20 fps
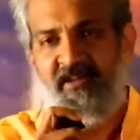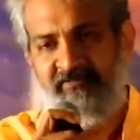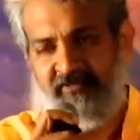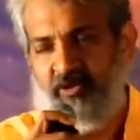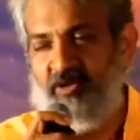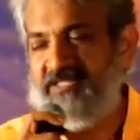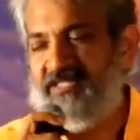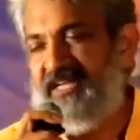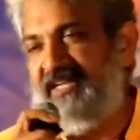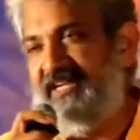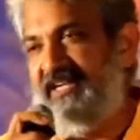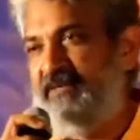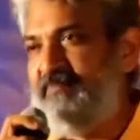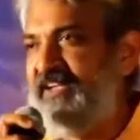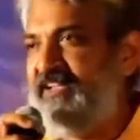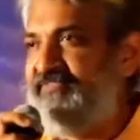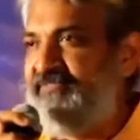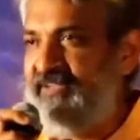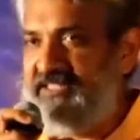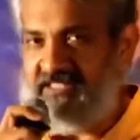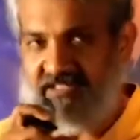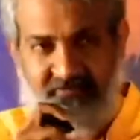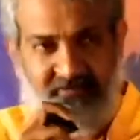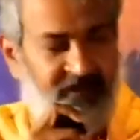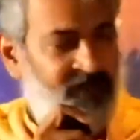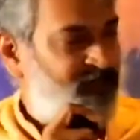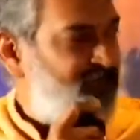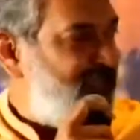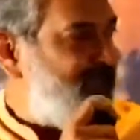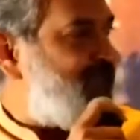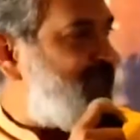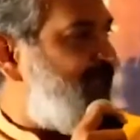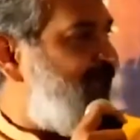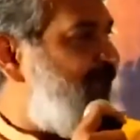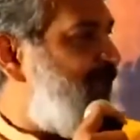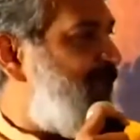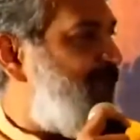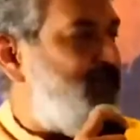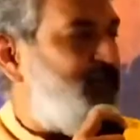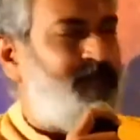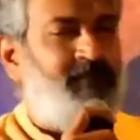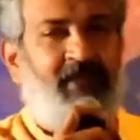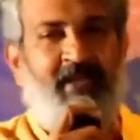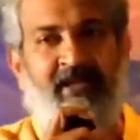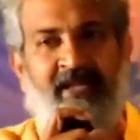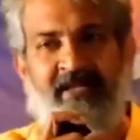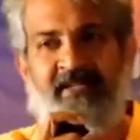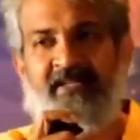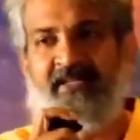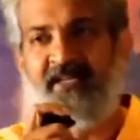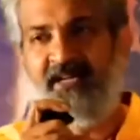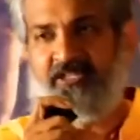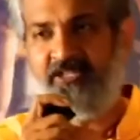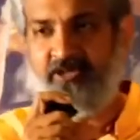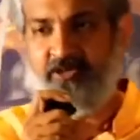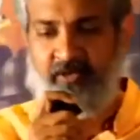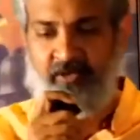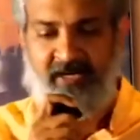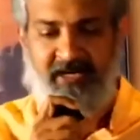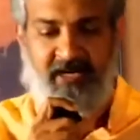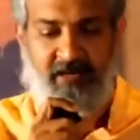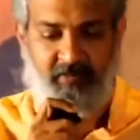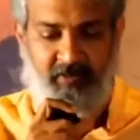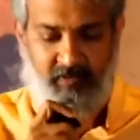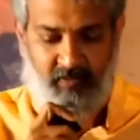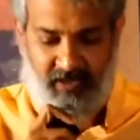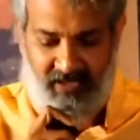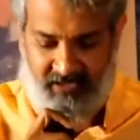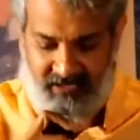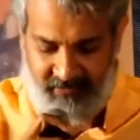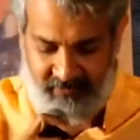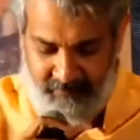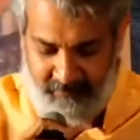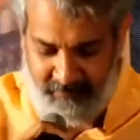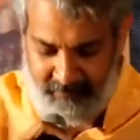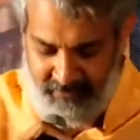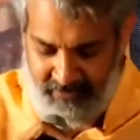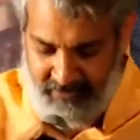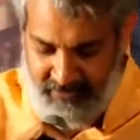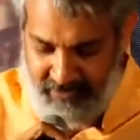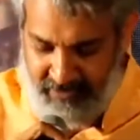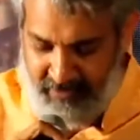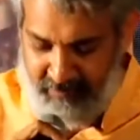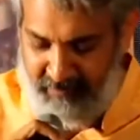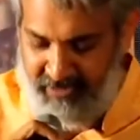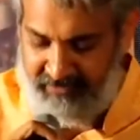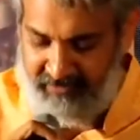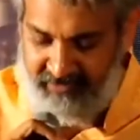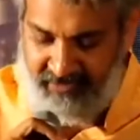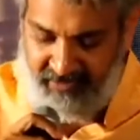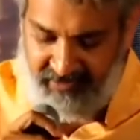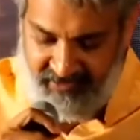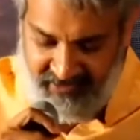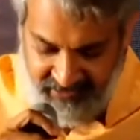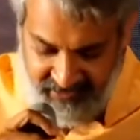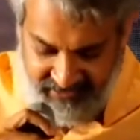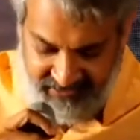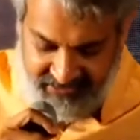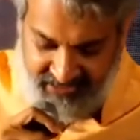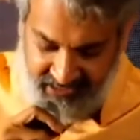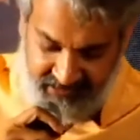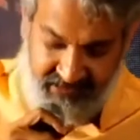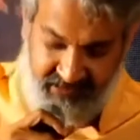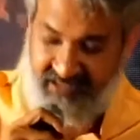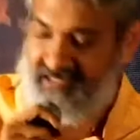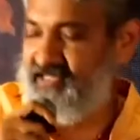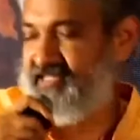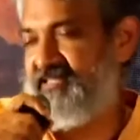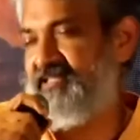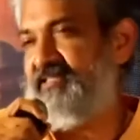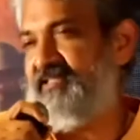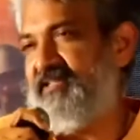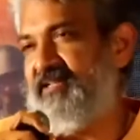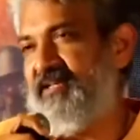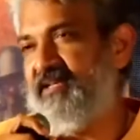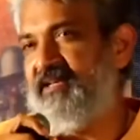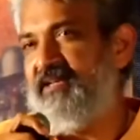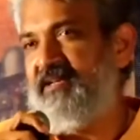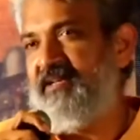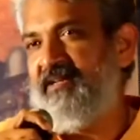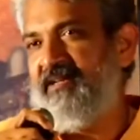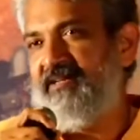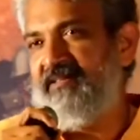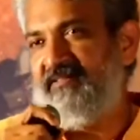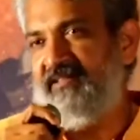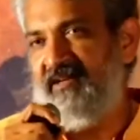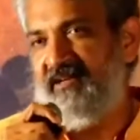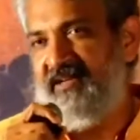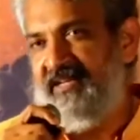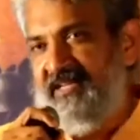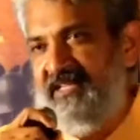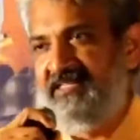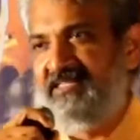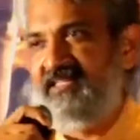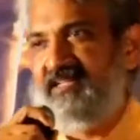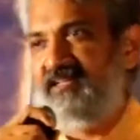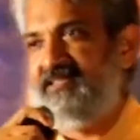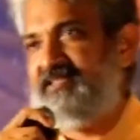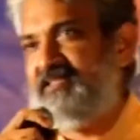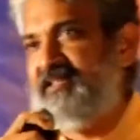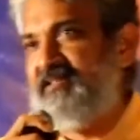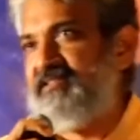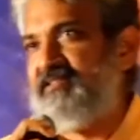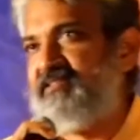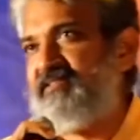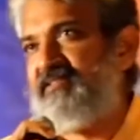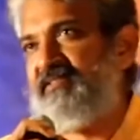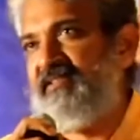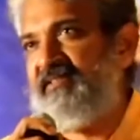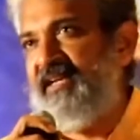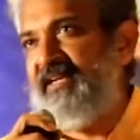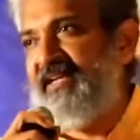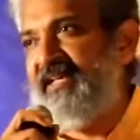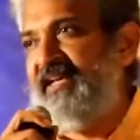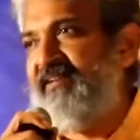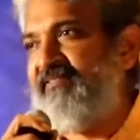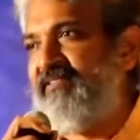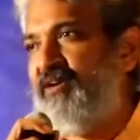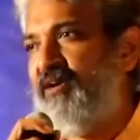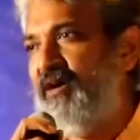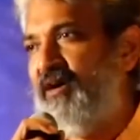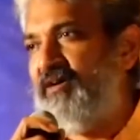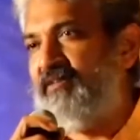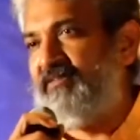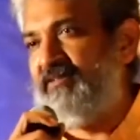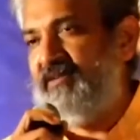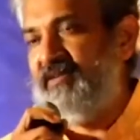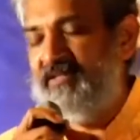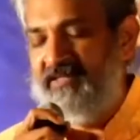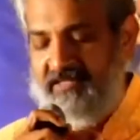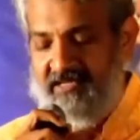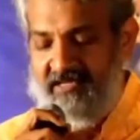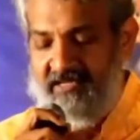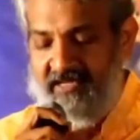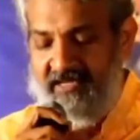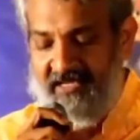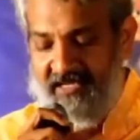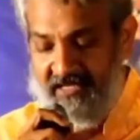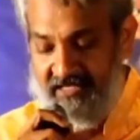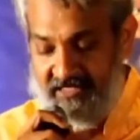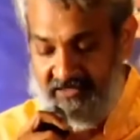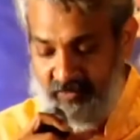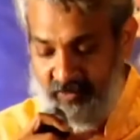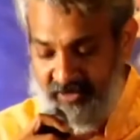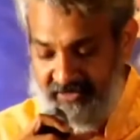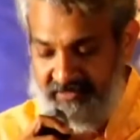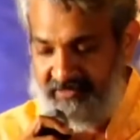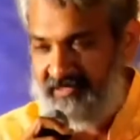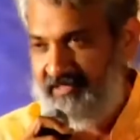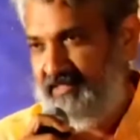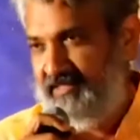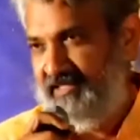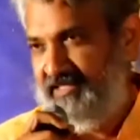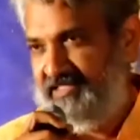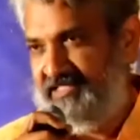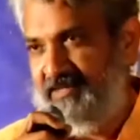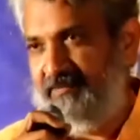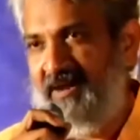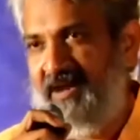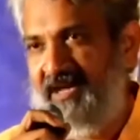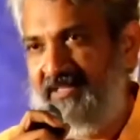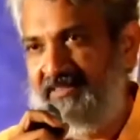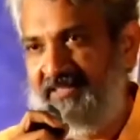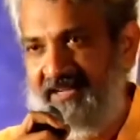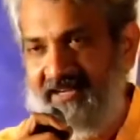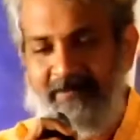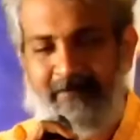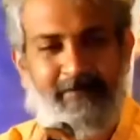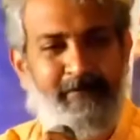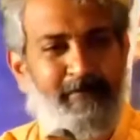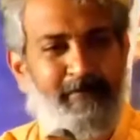of course, I did my first film with uh, NTR, student number one. But the real success, the real success that I have got is with Simhadri.